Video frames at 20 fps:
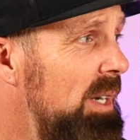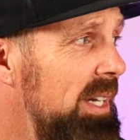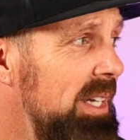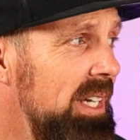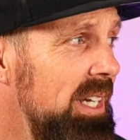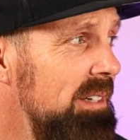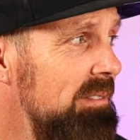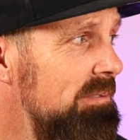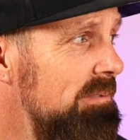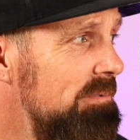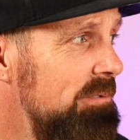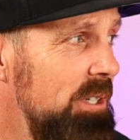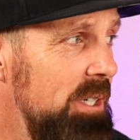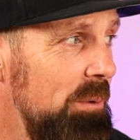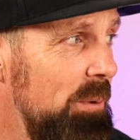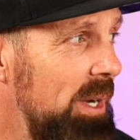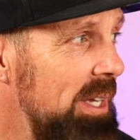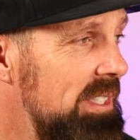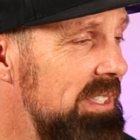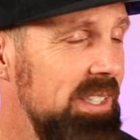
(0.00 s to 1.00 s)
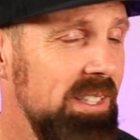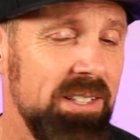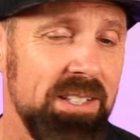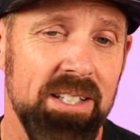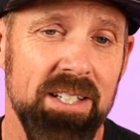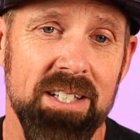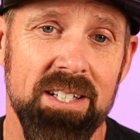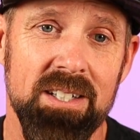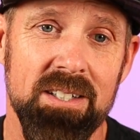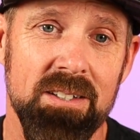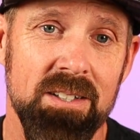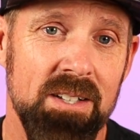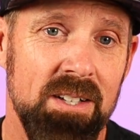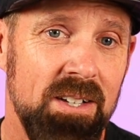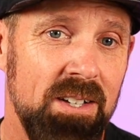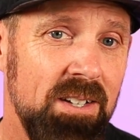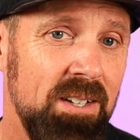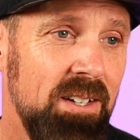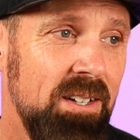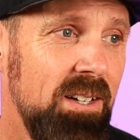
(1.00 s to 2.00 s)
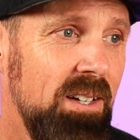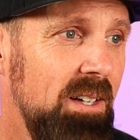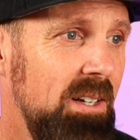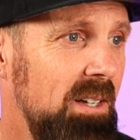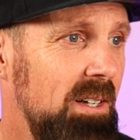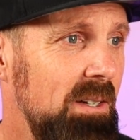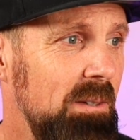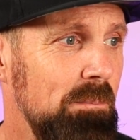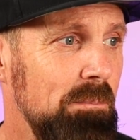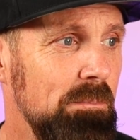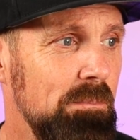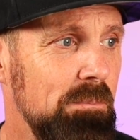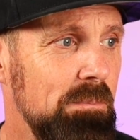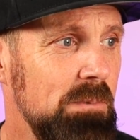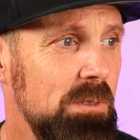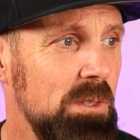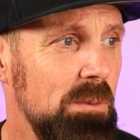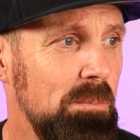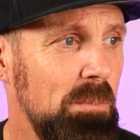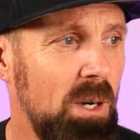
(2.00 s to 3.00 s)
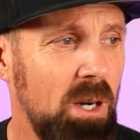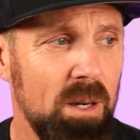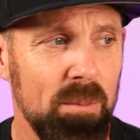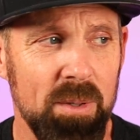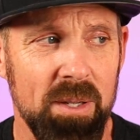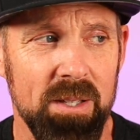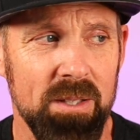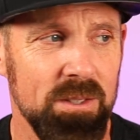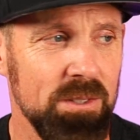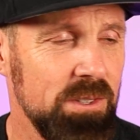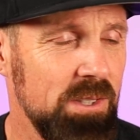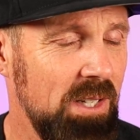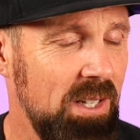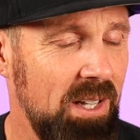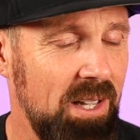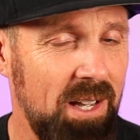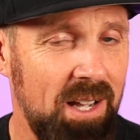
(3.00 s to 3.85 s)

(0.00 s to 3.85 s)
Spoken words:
I have free weights in there, some barbells.